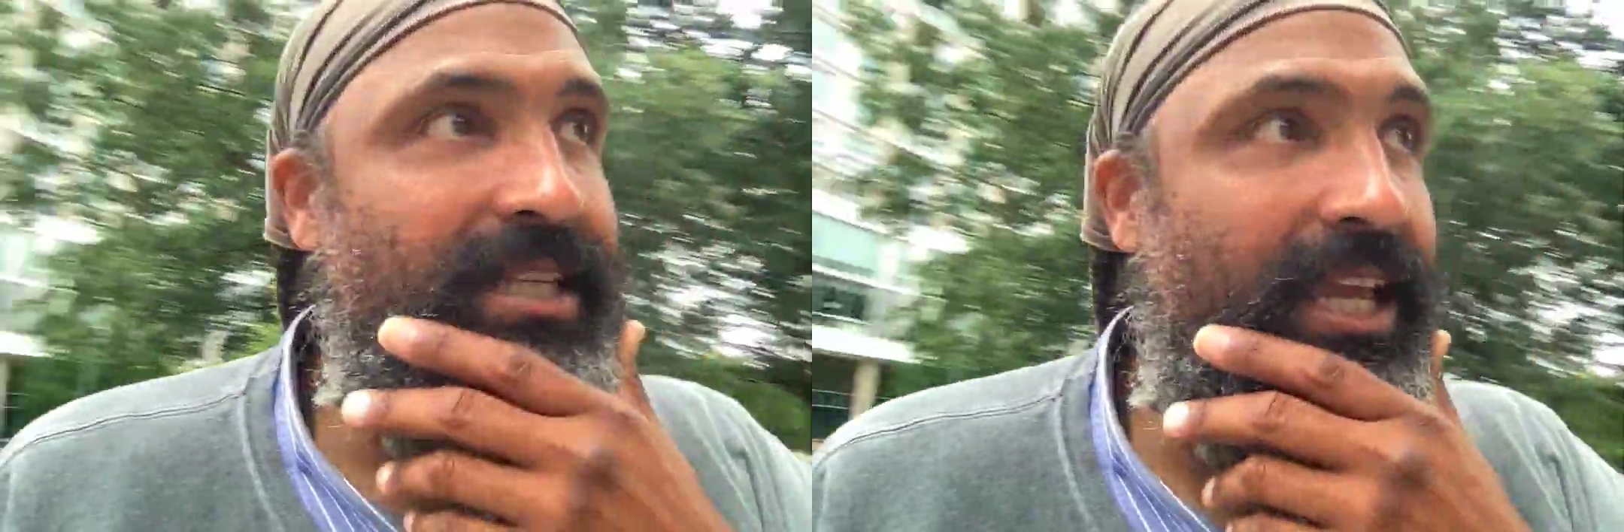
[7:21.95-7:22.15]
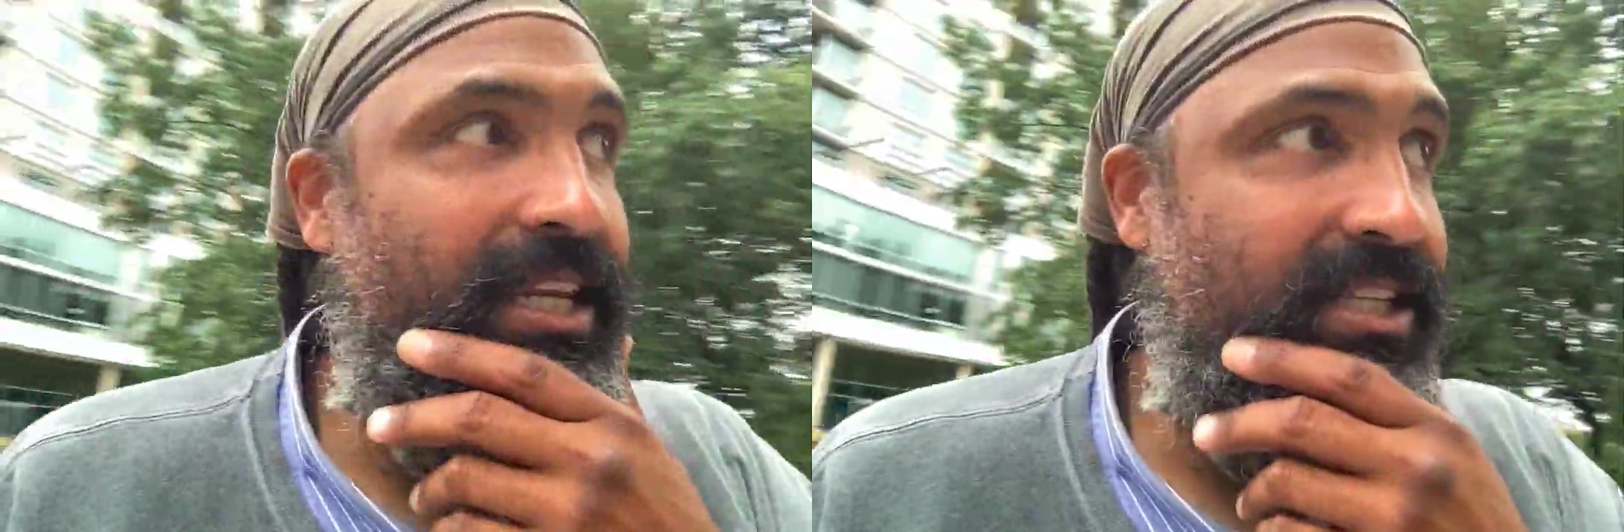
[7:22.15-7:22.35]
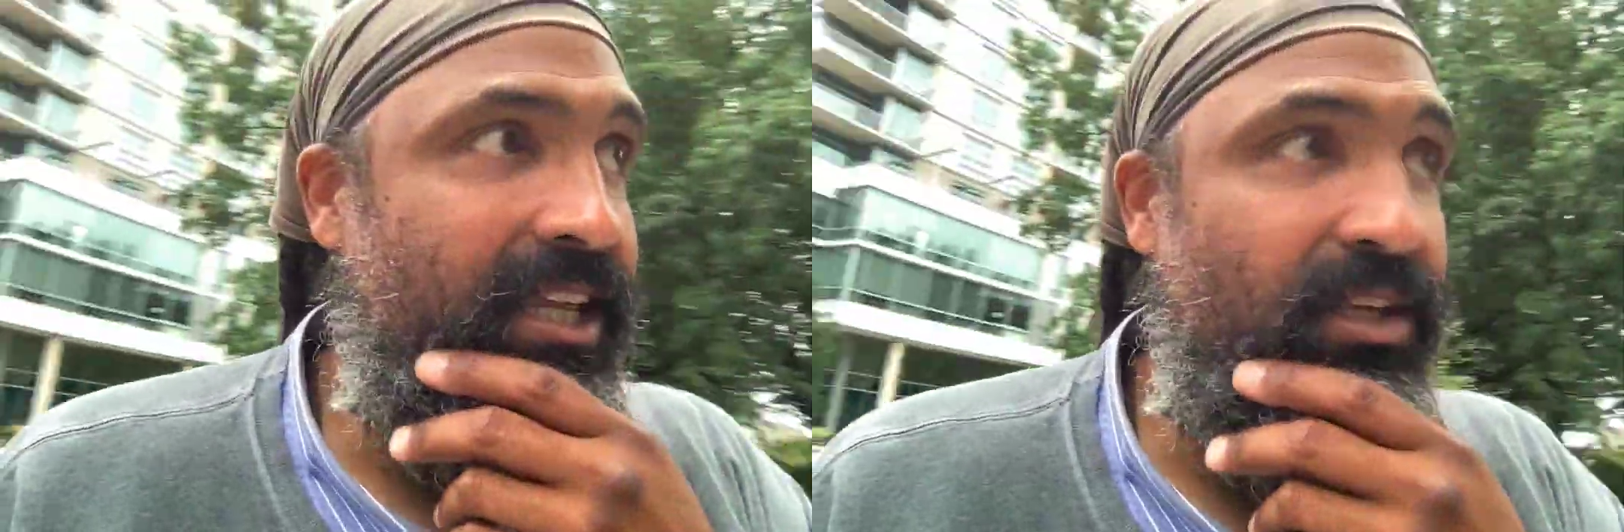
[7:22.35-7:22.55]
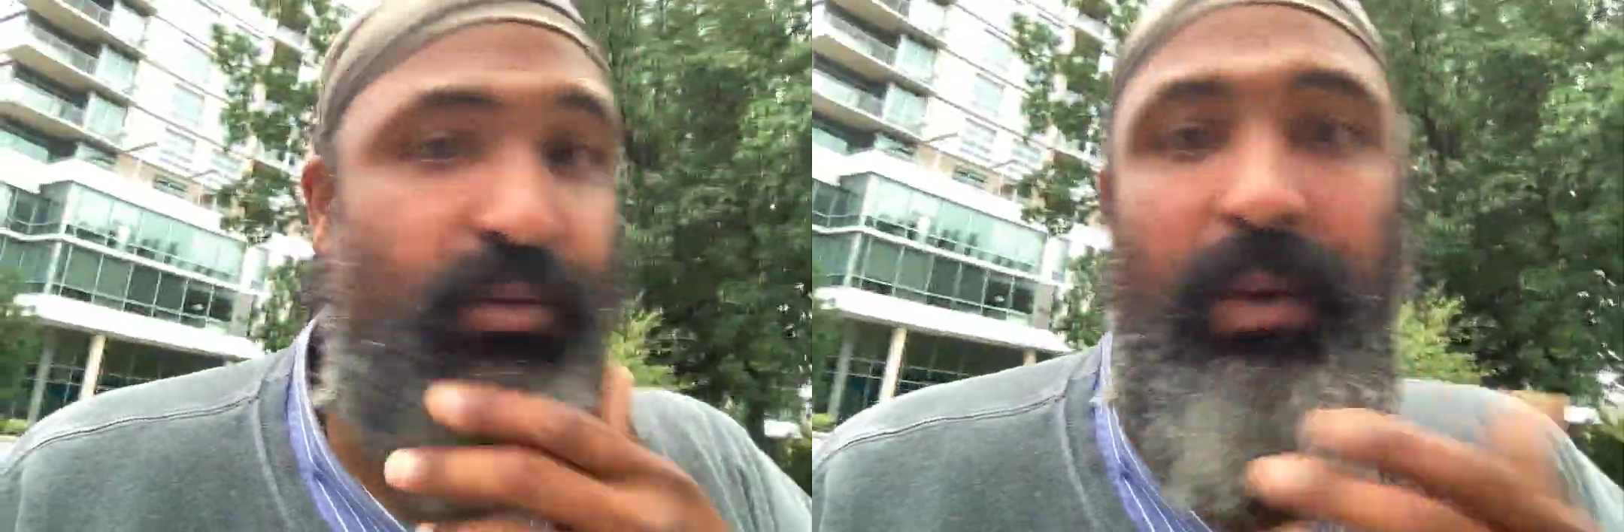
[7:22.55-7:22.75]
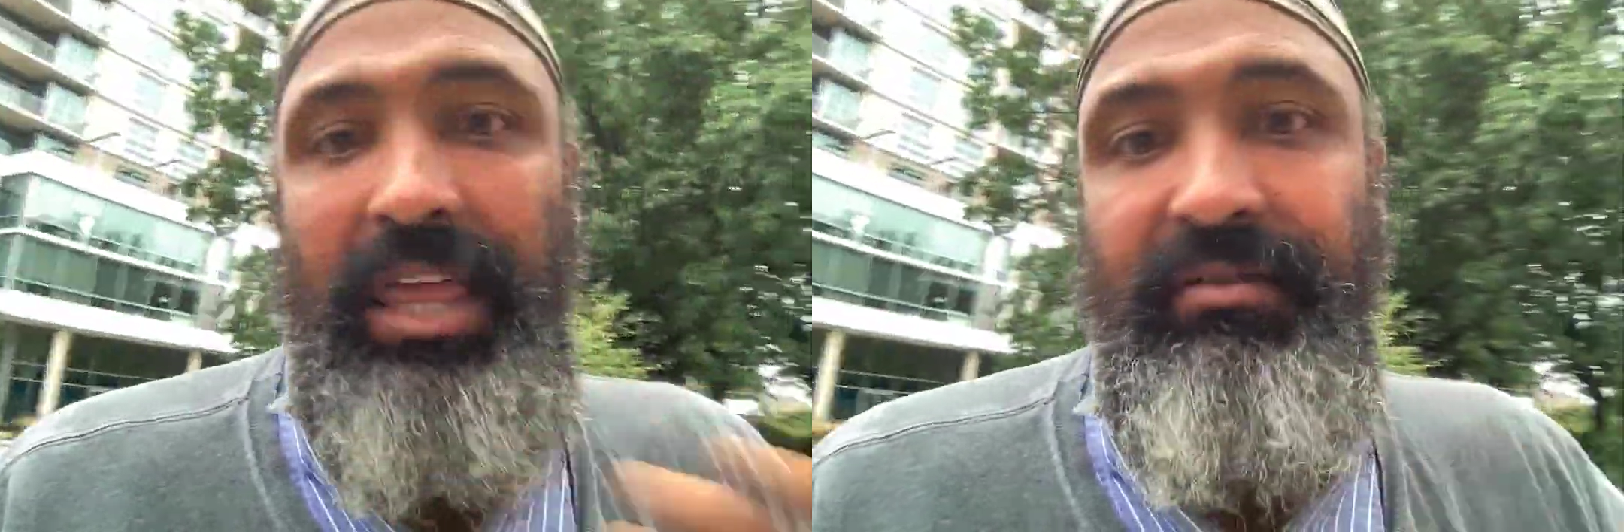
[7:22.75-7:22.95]
80s,
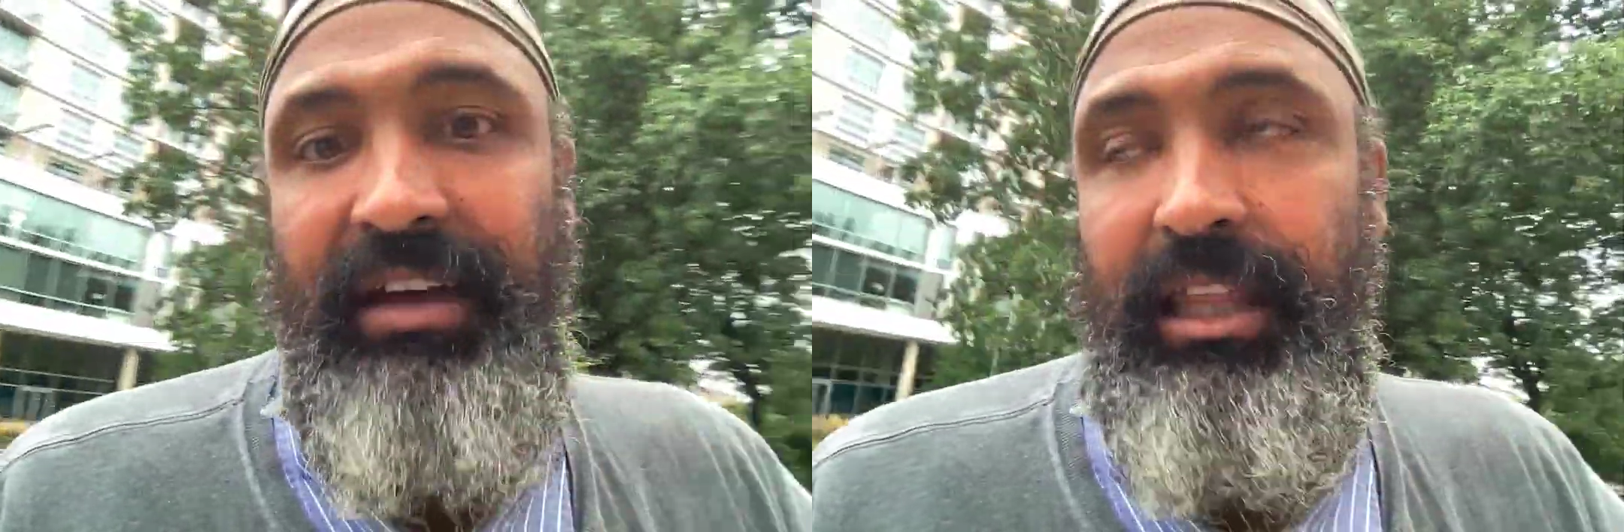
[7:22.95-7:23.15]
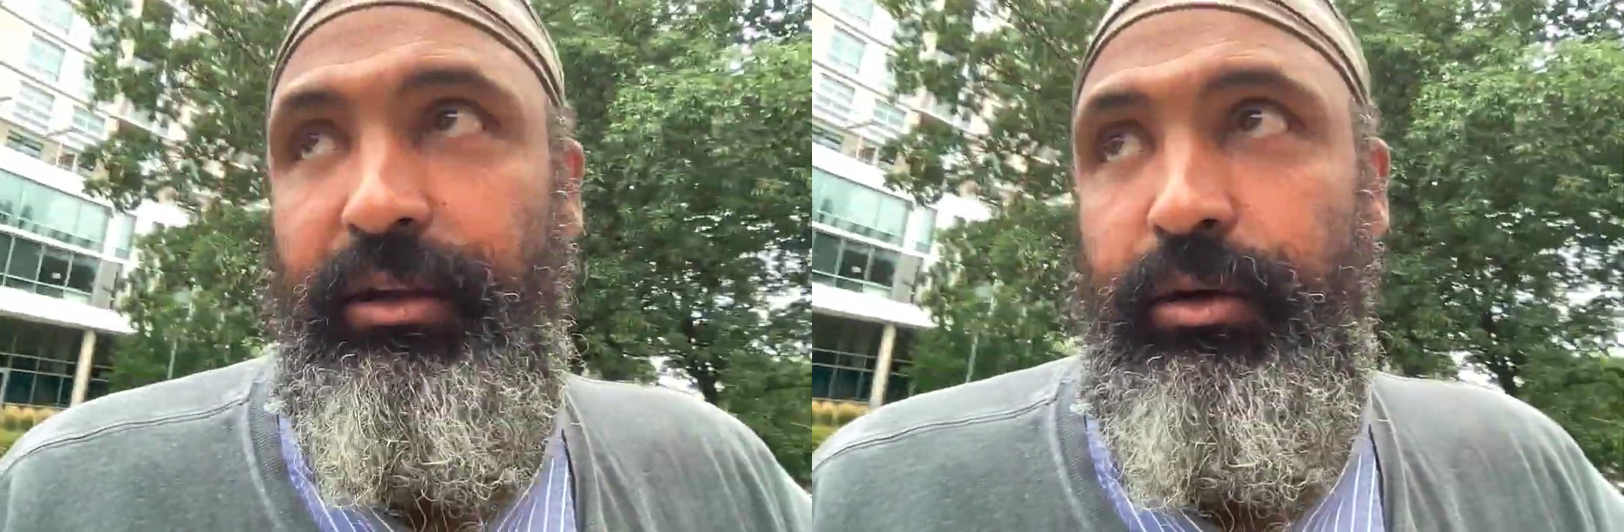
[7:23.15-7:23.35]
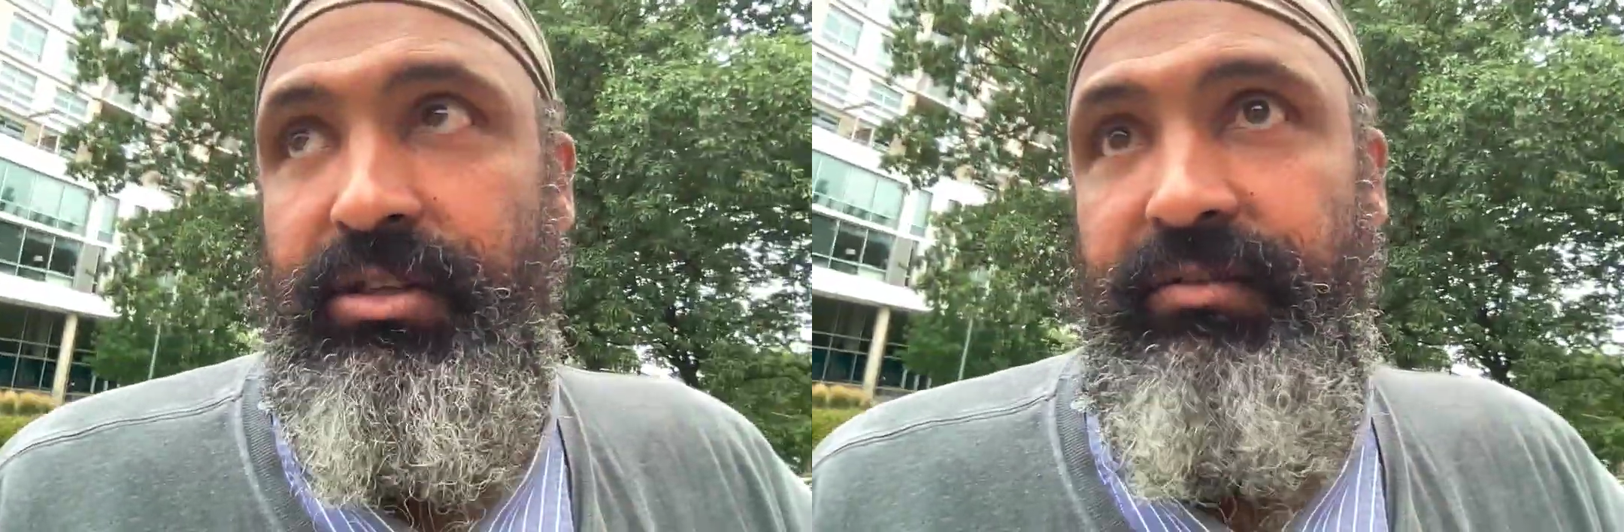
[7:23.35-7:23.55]
again, we had the Valley Girls.